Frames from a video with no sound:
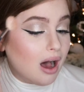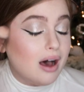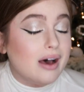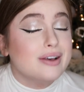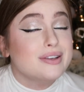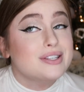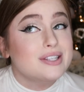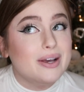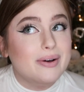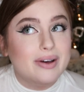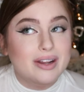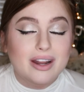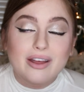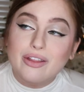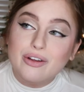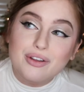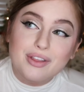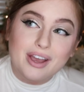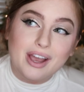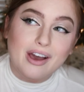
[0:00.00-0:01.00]
Also,
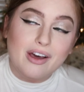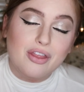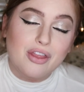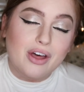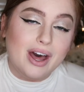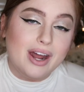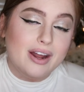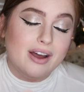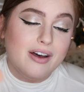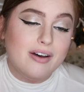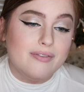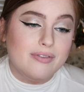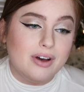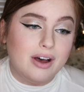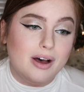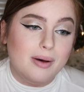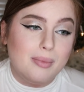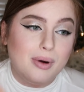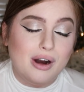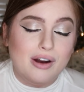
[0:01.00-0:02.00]
another thing I thought of
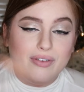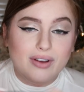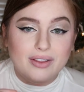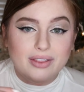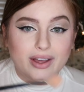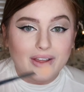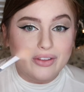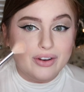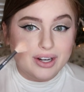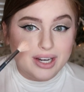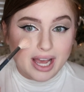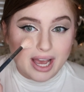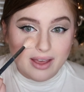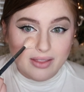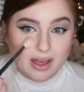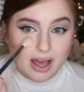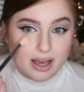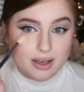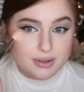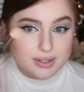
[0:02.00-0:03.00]
um, or I found the other
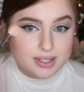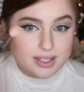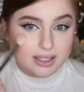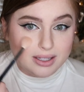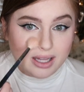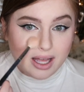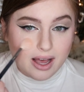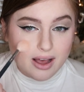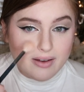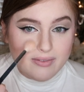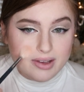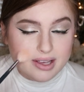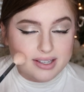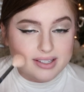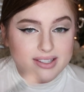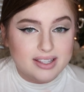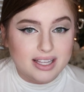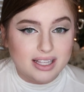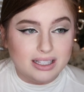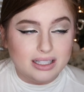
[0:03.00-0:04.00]
day that I used to love
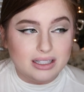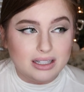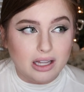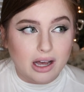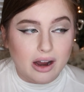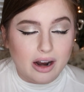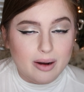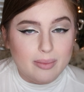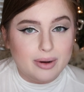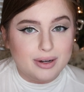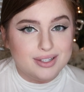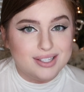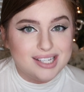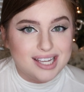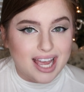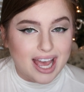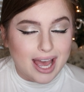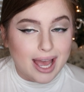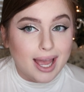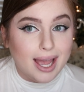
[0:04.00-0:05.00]
is the Laura
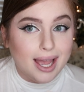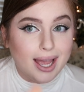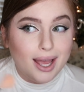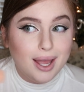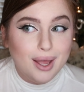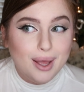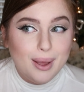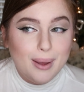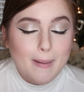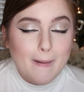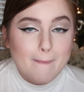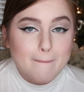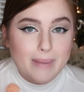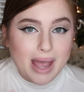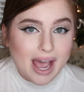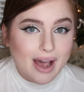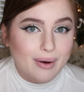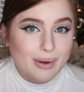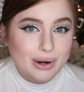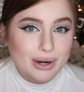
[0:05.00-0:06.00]
Mercier
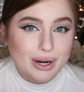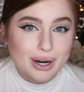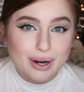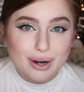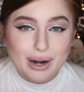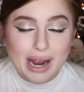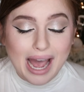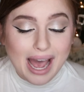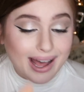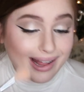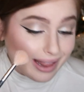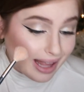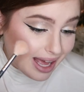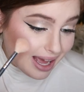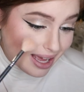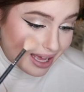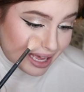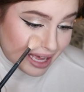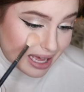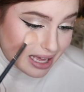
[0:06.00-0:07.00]
powder
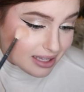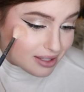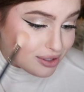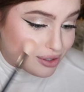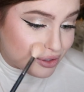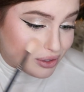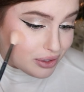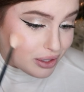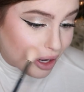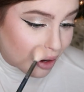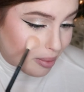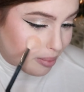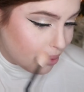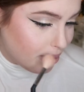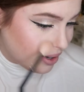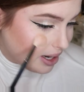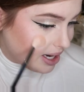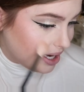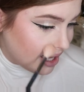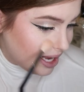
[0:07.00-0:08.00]
highlight. It's so
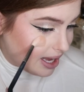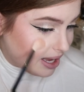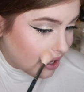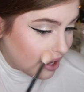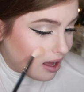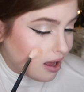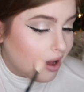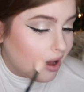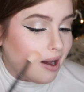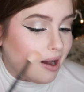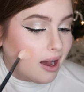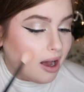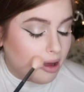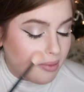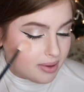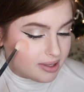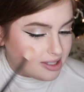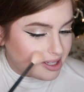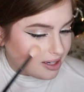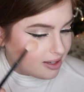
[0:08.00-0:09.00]
pretty.
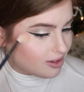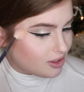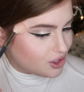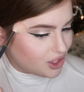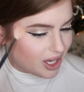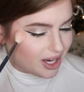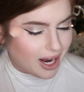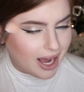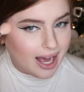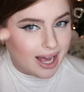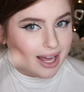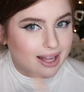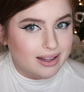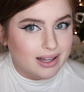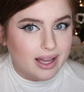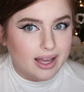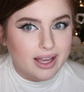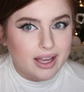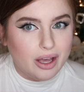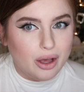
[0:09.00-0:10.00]
Um, it's like in the shade
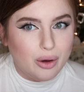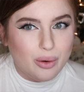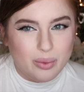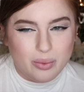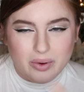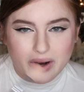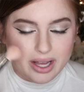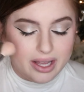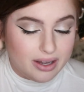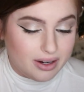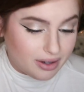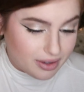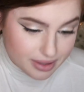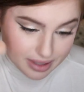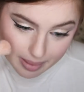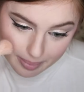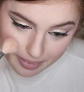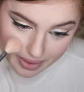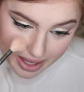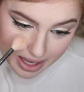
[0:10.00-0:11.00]
Highlight 01 or
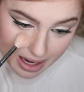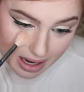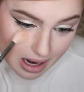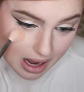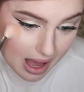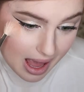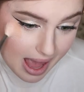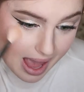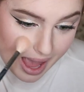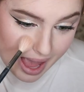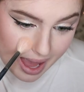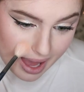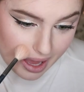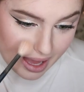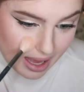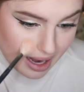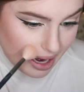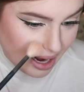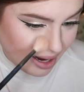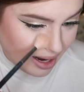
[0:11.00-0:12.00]
something.
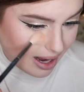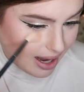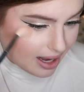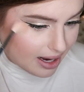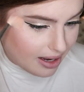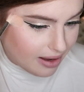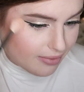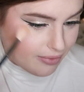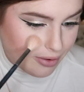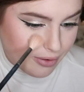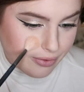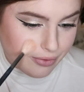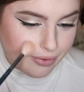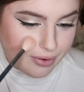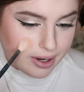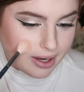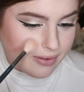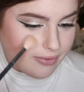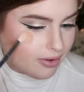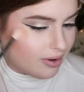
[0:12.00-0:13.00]
And I got it for
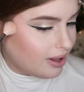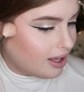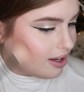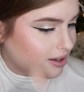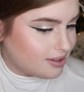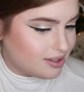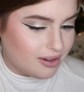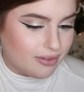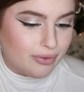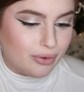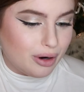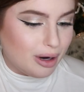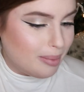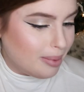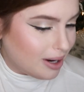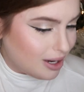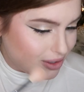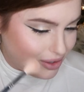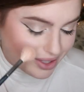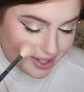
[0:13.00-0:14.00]
free for like a Sephora
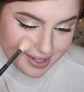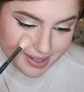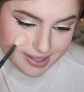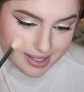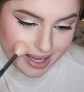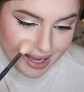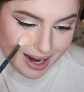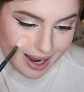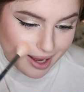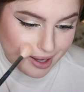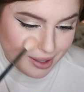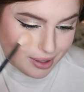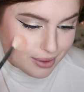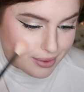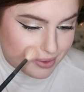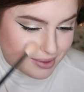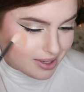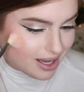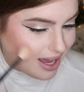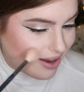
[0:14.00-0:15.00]
purchase. And I
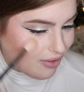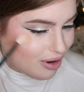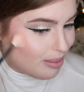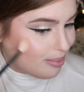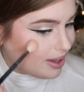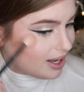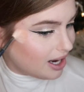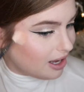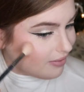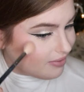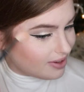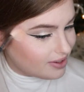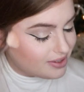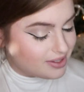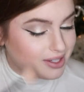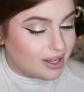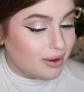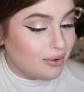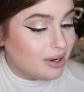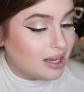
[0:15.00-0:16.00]
used every bit of
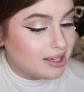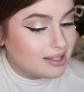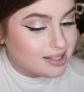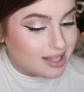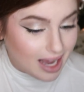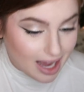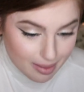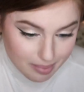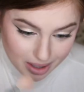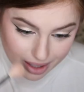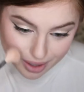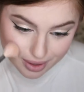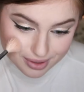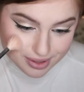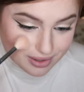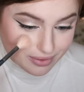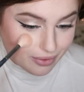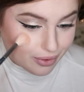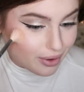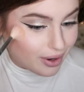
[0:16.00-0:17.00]
it. So next time I go to
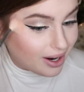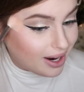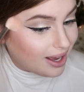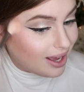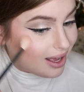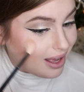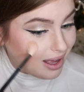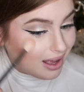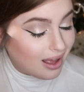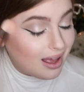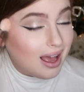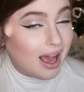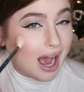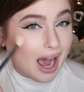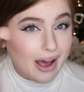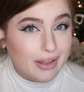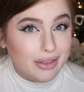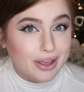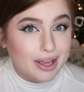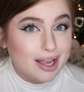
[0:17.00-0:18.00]
Sephora,
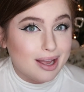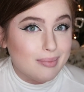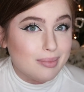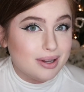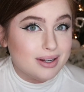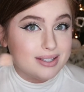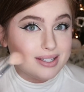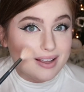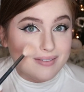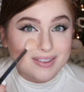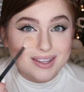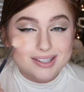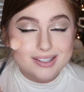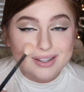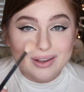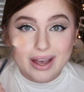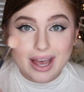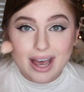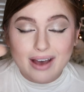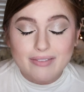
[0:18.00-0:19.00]
I think I'm going to see if they
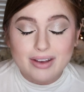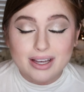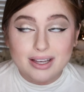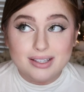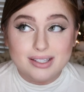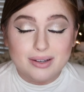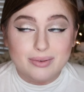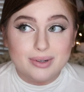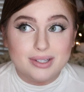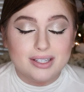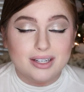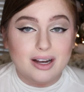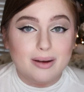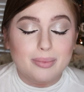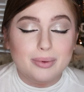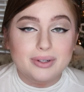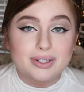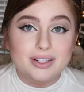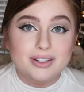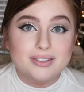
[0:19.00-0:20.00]
still have it because it was a
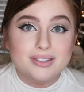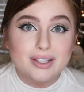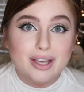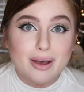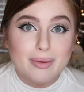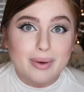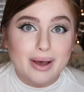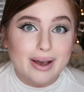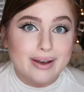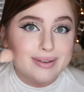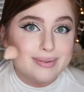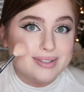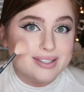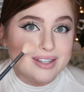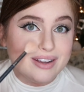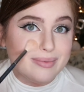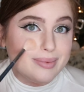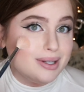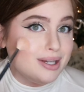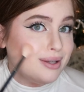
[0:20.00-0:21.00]
couple years ago, but I've
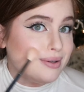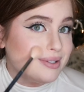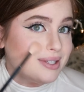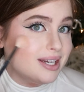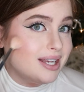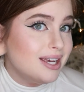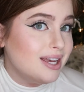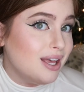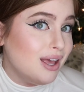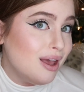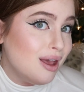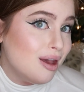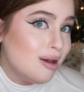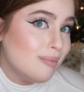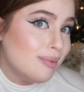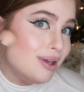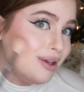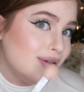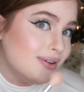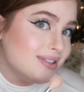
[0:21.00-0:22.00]
still been using it.
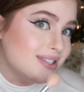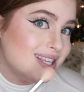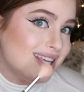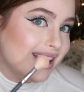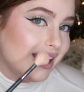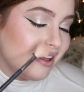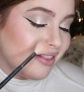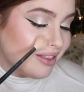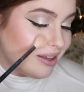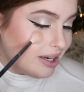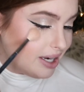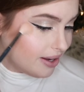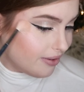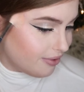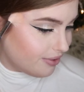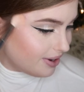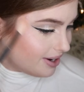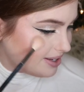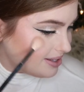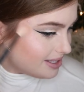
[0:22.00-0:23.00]
But you can see like the
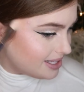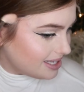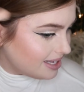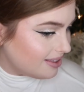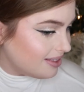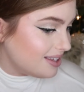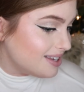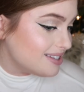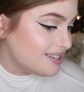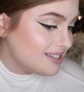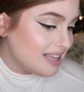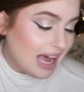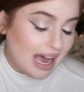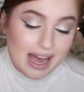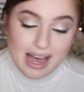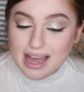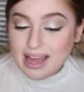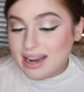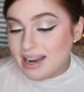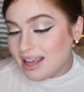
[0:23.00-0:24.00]
difference in this
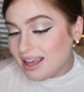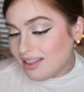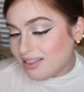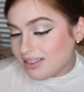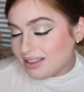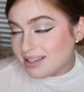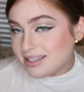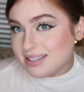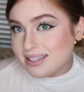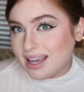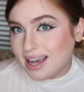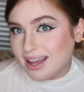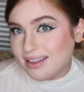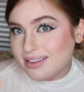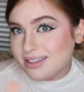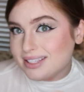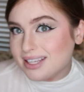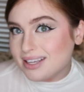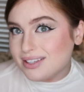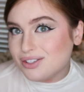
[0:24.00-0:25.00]
side and this
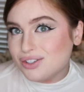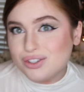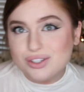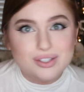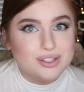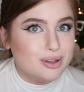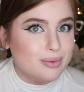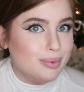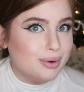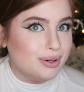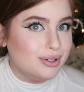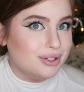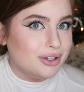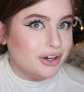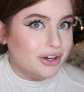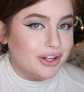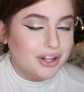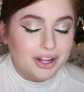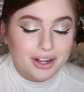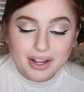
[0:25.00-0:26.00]
side. This side's just super
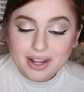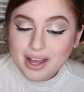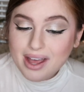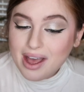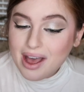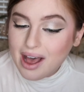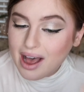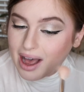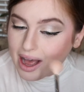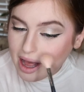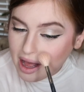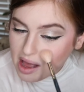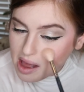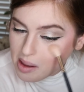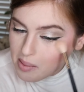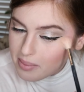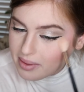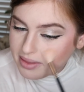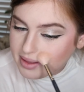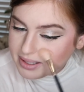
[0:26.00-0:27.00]
dull.
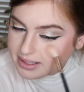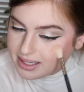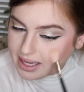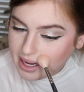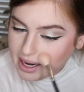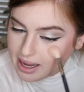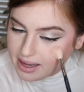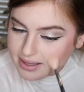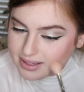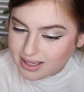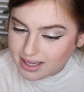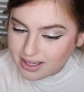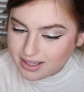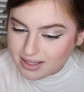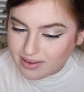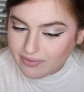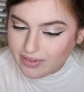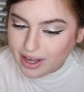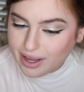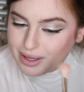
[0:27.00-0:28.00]
Um, and this side has like
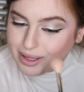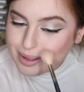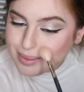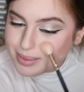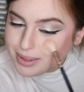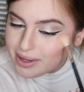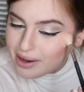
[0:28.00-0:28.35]
some volume.